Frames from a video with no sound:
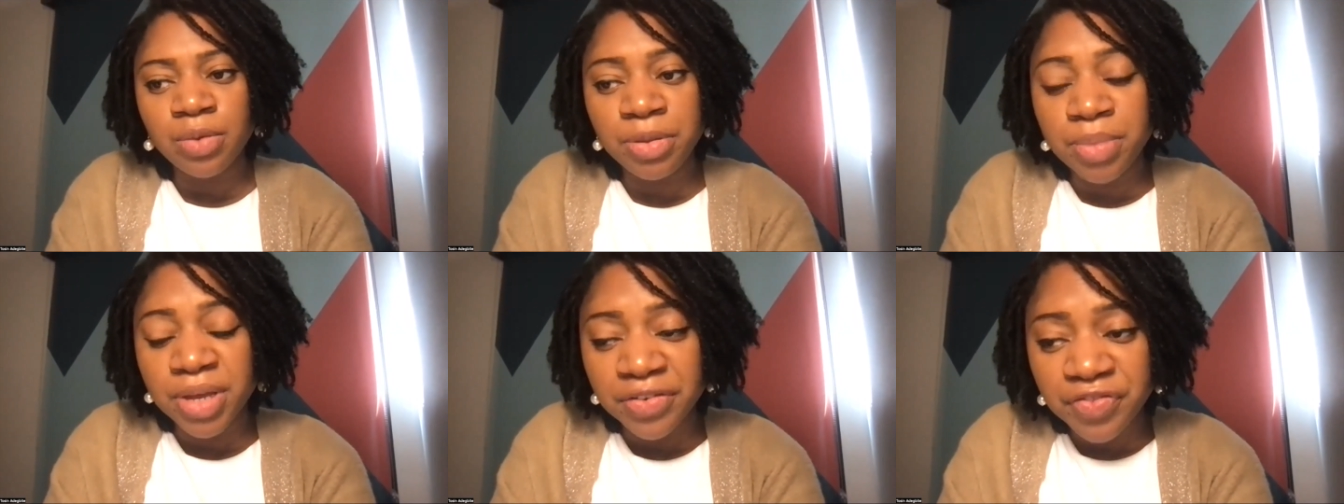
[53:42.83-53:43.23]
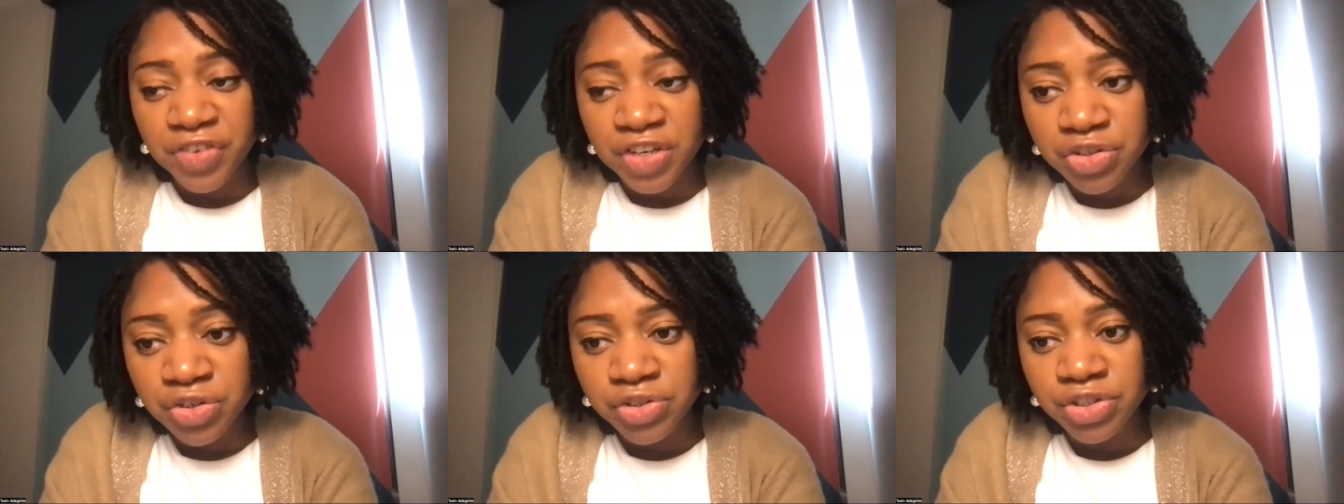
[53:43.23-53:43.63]
will be
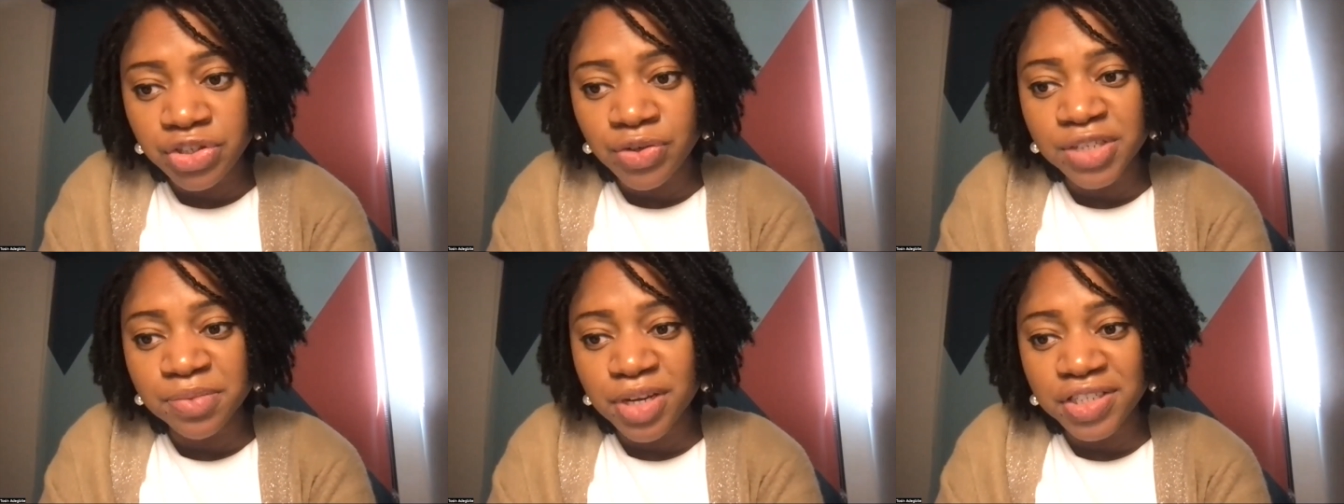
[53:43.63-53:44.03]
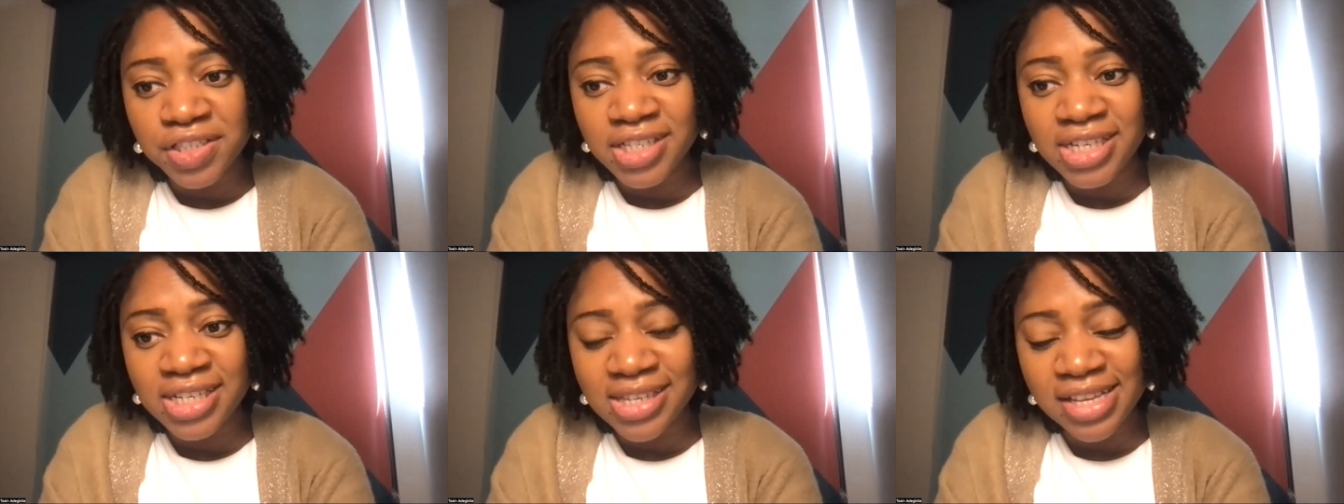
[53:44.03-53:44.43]
beneficial to you,
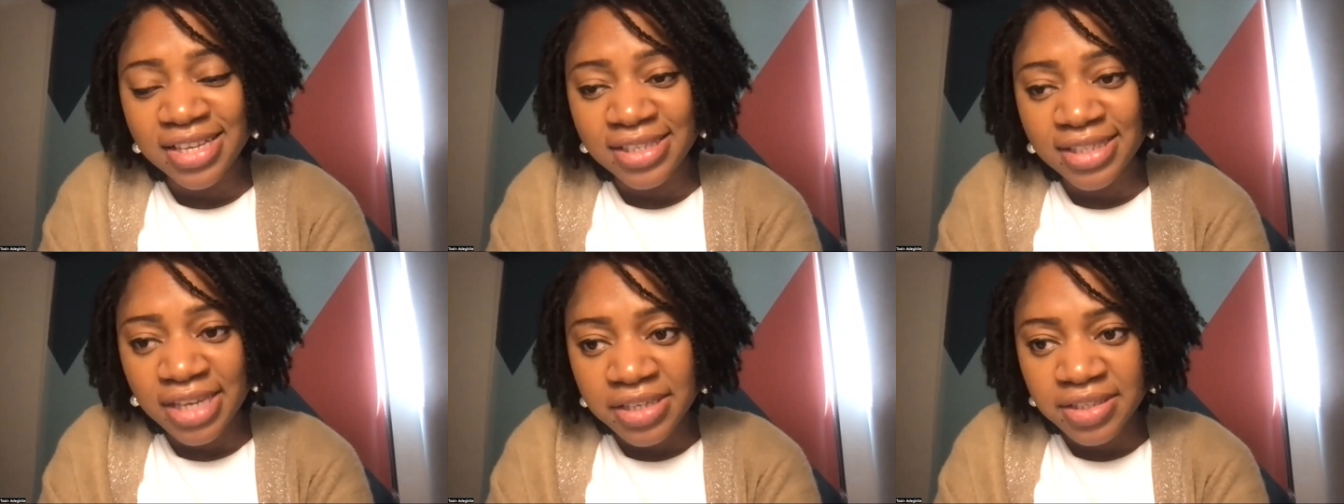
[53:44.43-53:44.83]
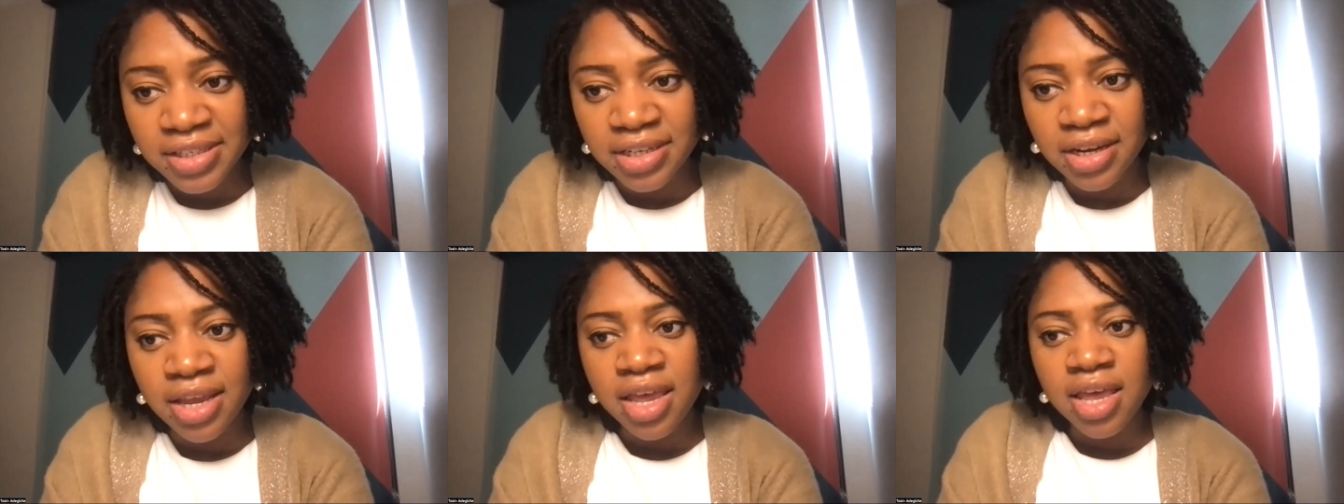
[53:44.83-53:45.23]
especially in this
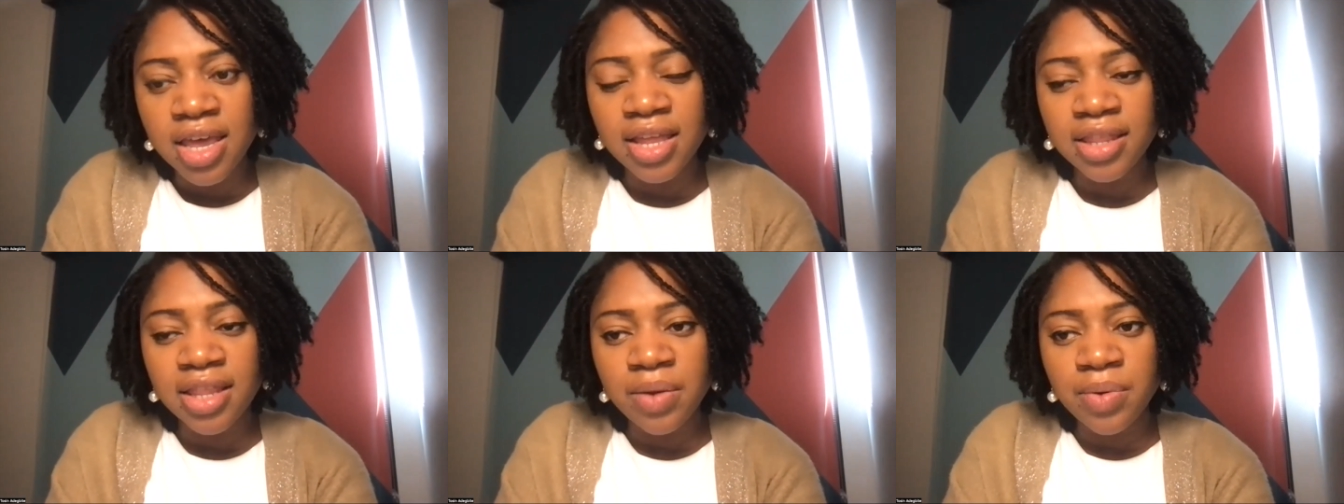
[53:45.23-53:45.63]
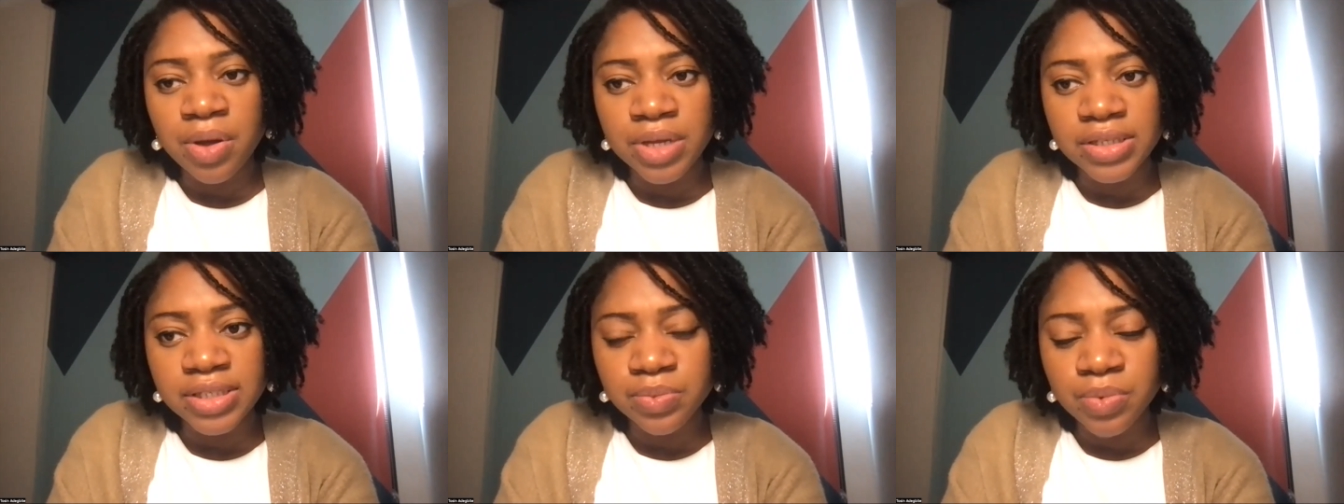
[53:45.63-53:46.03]
season. And then when
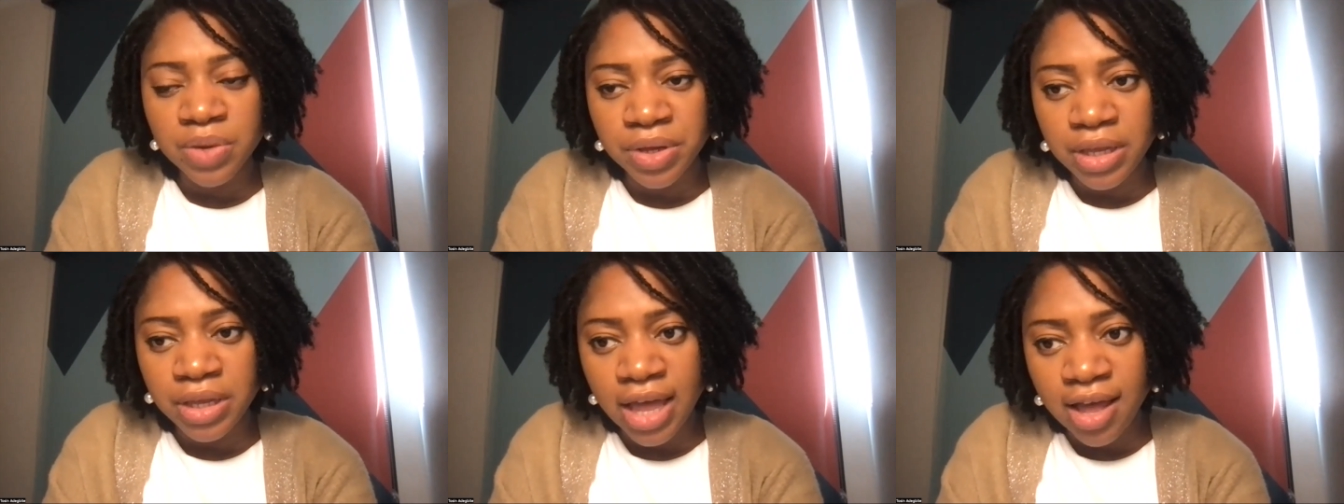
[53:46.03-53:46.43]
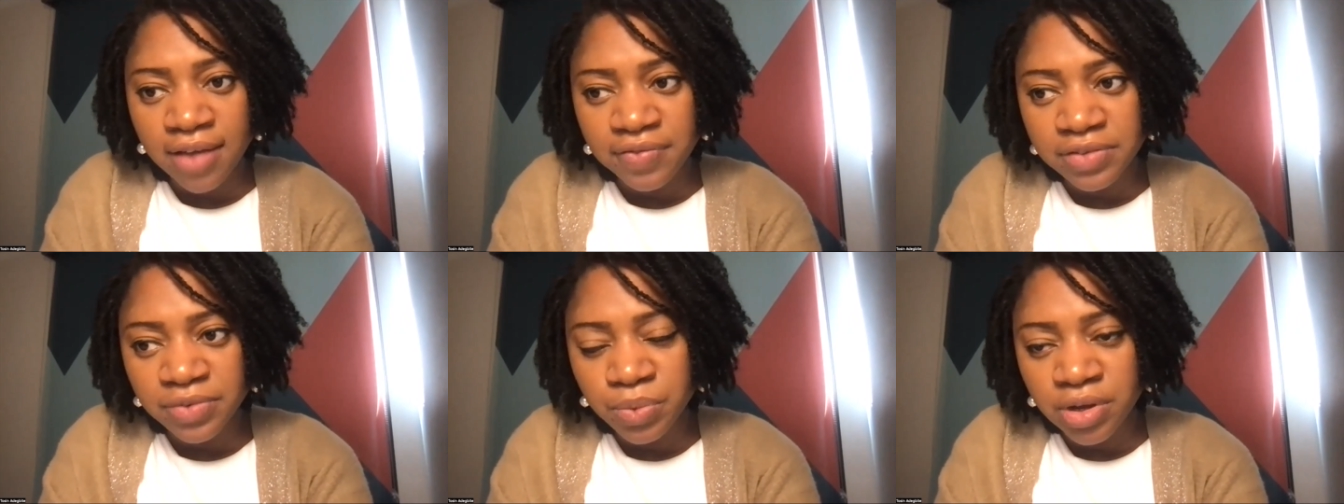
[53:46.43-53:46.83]
we when we
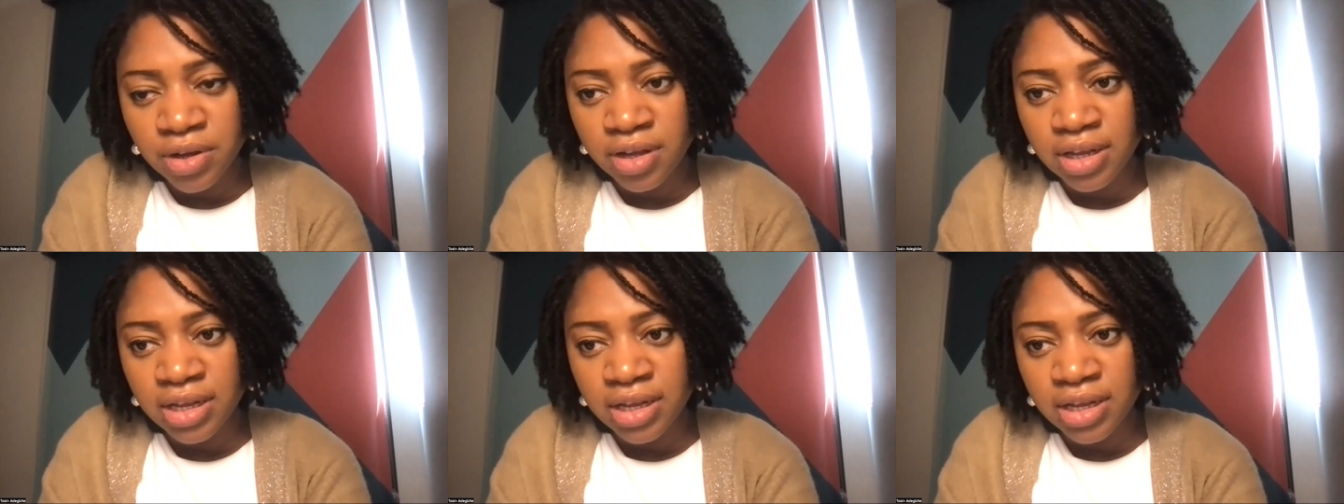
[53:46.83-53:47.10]
have a, a,